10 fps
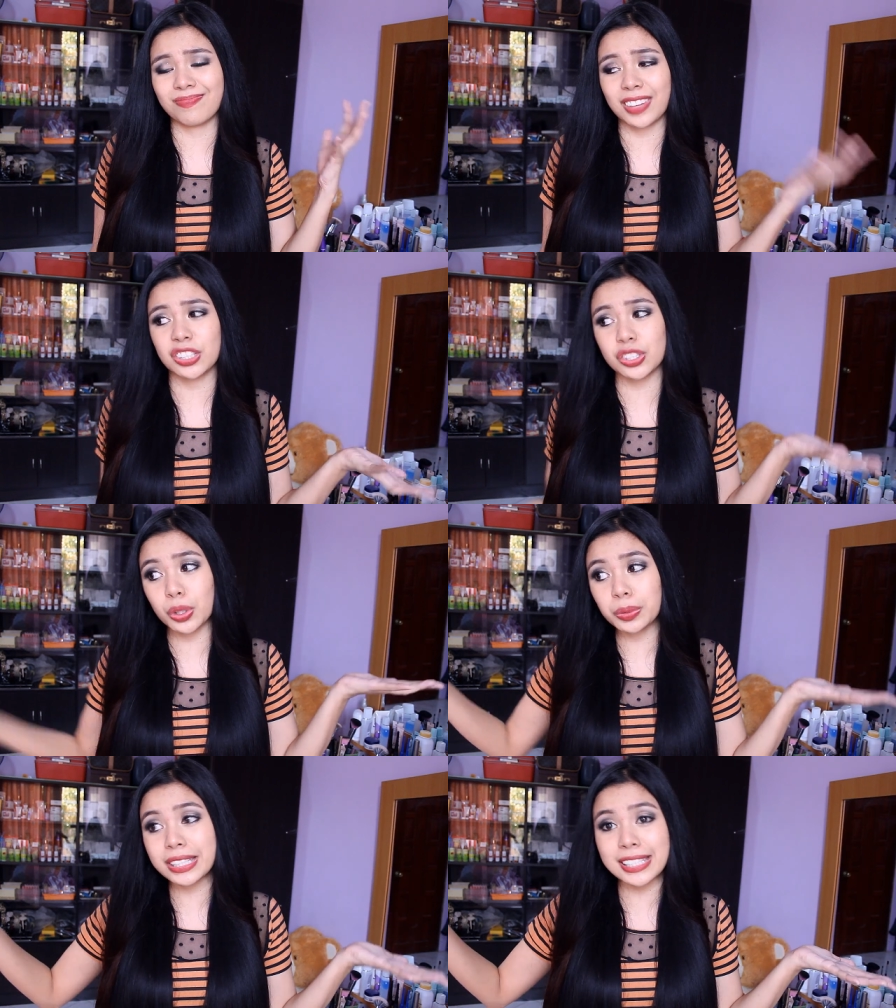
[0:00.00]
They just
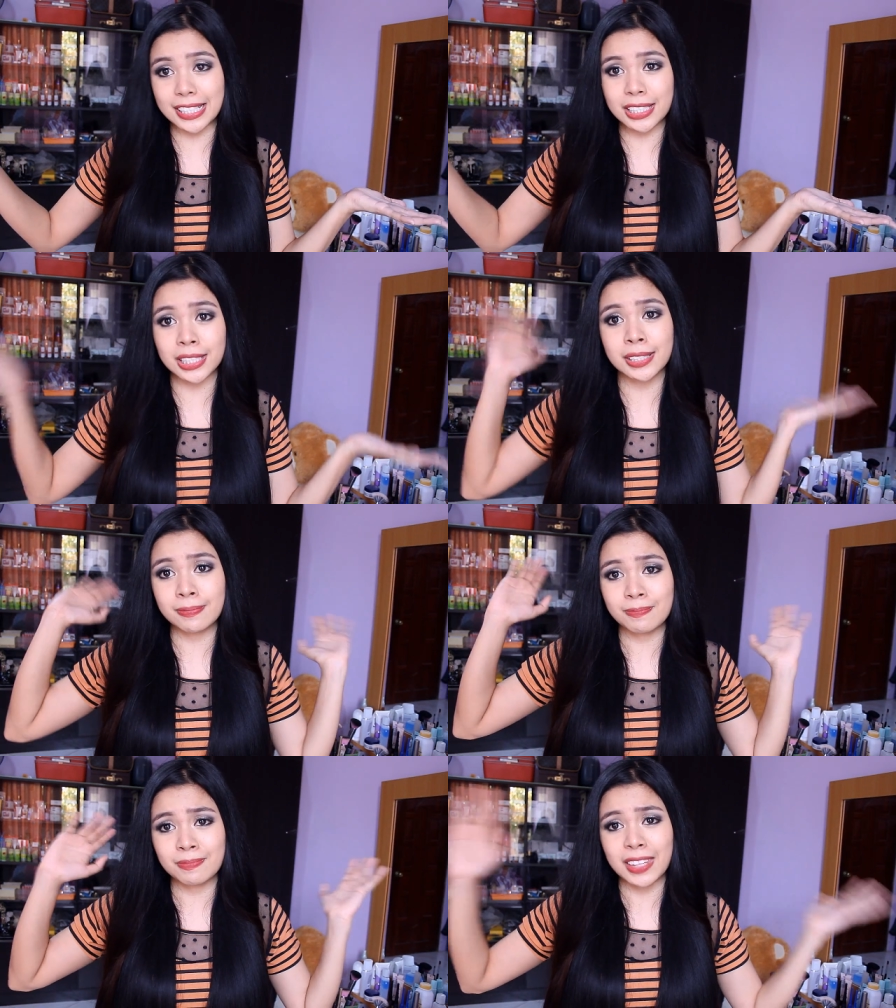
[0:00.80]
don't listen,
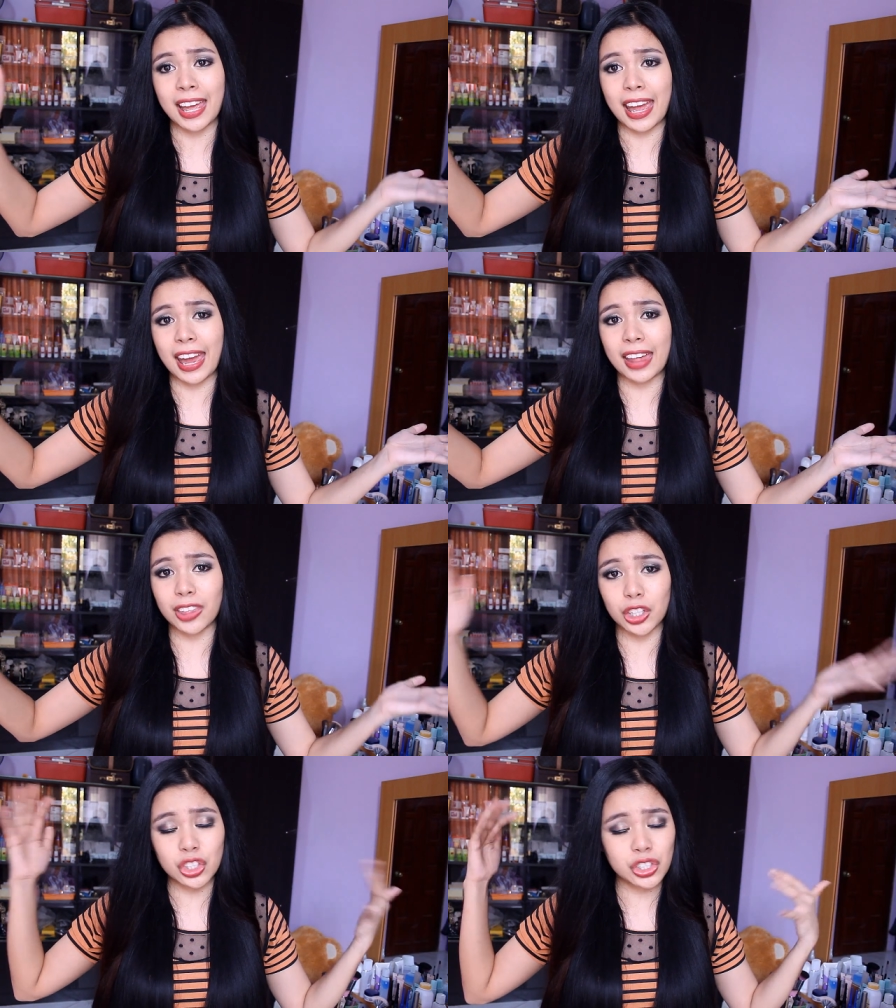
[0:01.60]
and
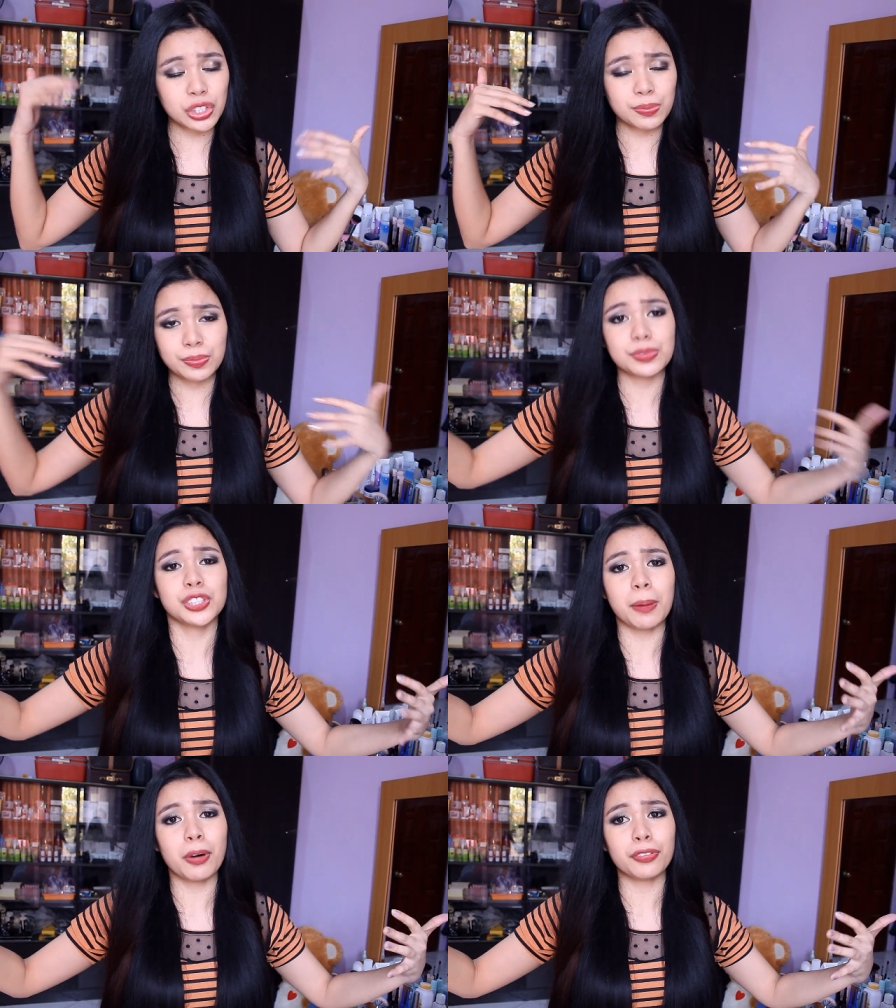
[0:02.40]
they just
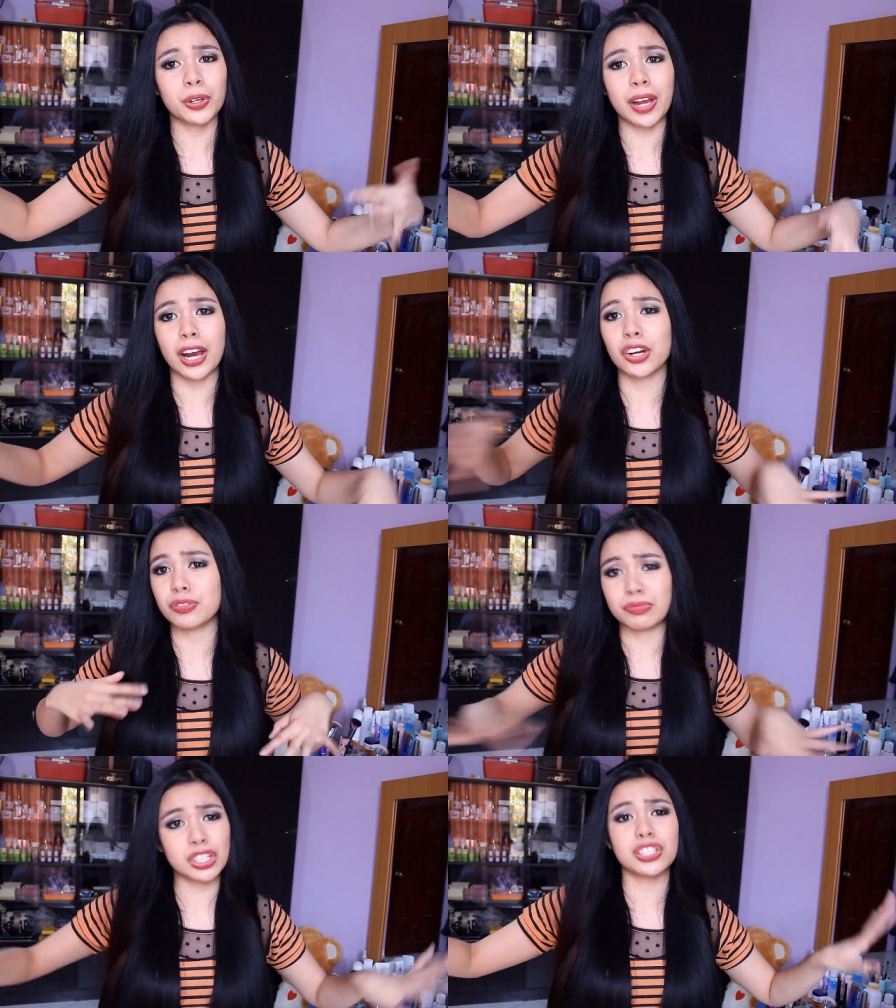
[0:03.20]
chop off your hair
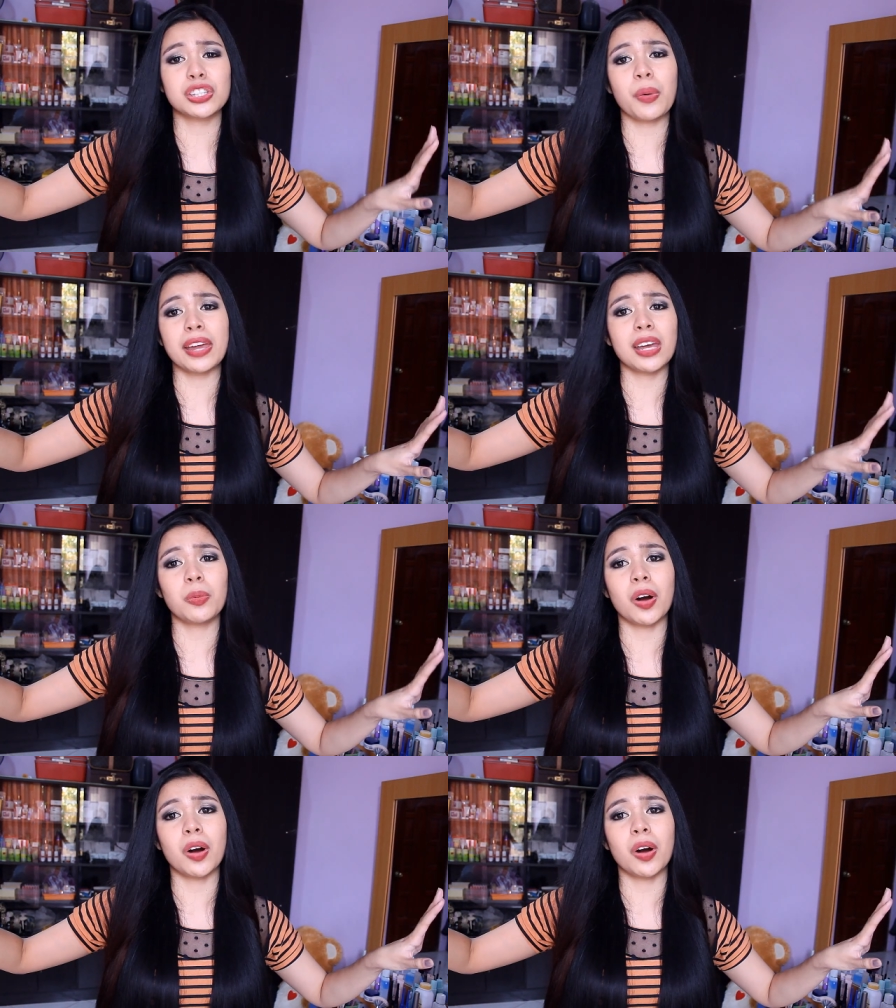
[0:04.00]
just the way they